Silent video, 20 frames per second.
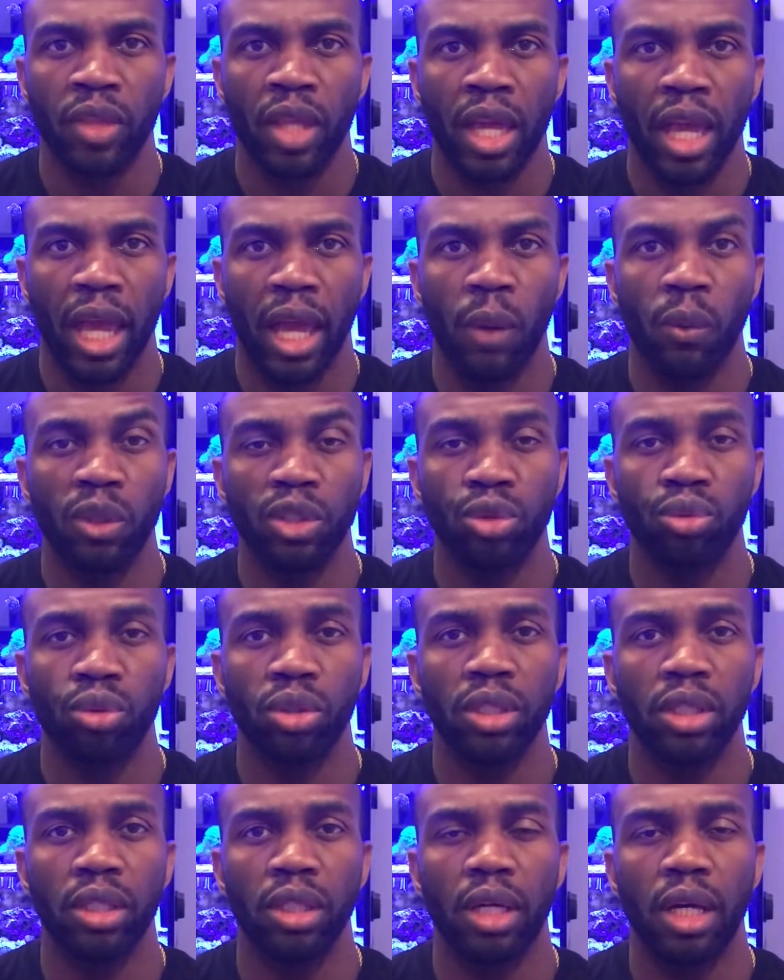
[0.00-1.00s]
And what's
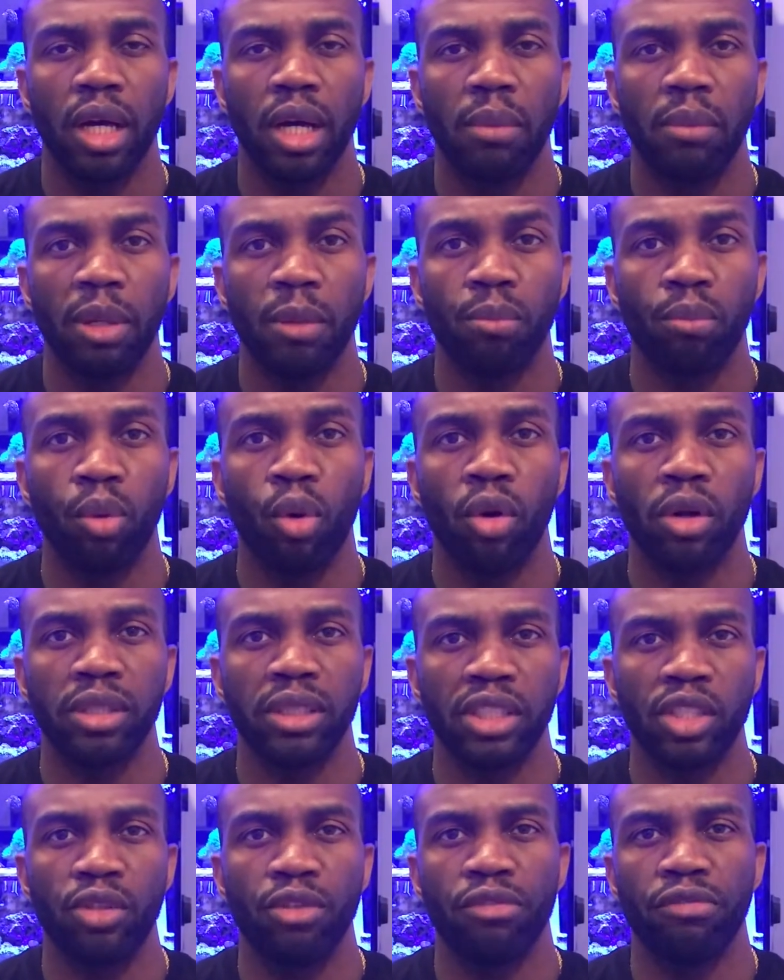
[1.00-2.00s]
really important
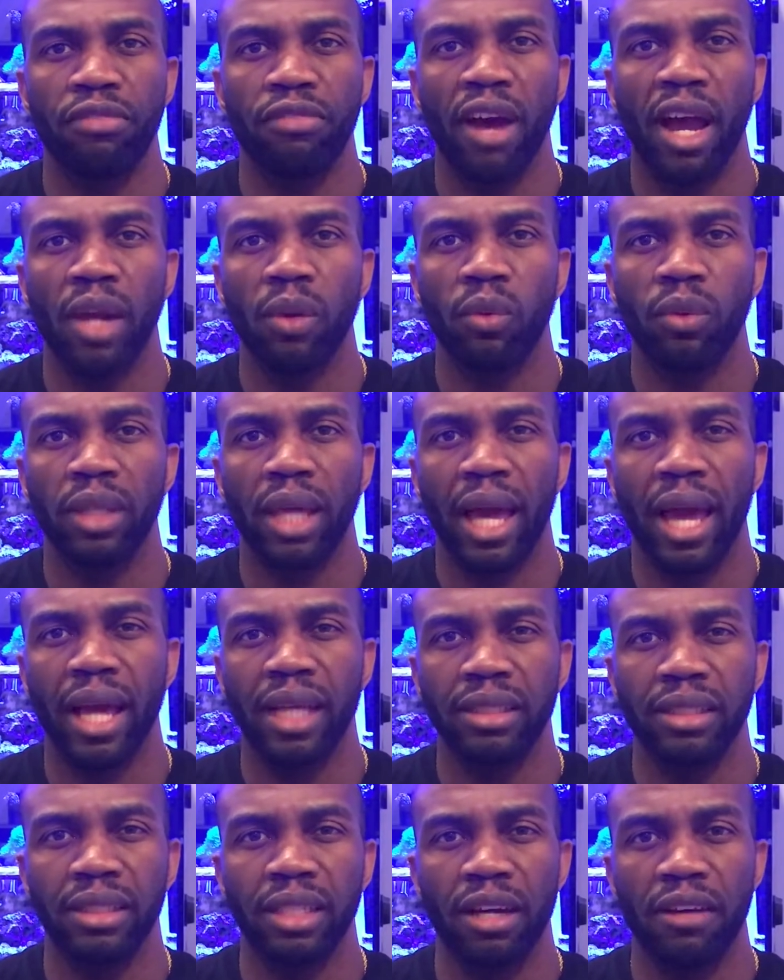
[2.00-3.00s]
is that you find one that
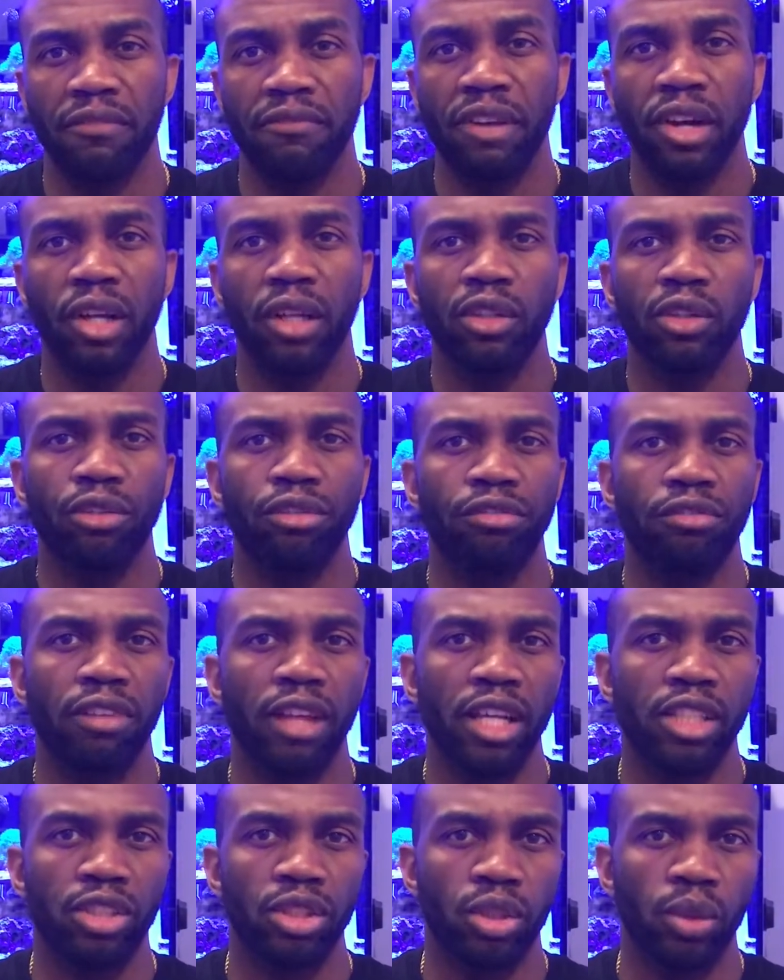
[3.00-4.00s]
has very little
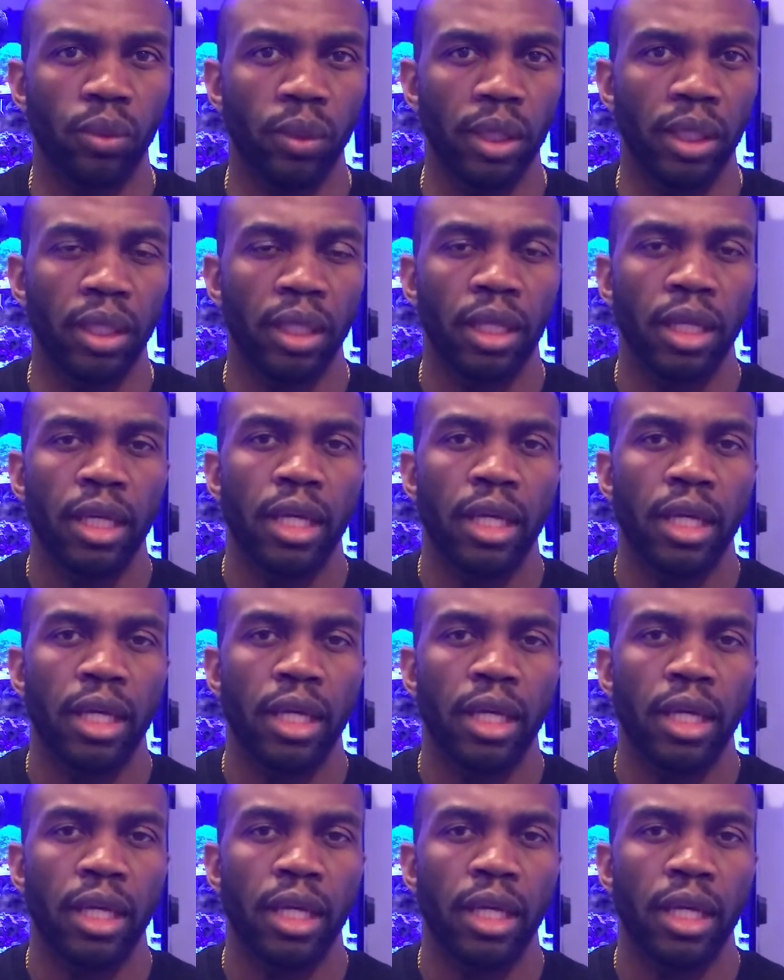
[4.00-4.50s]
flex to it.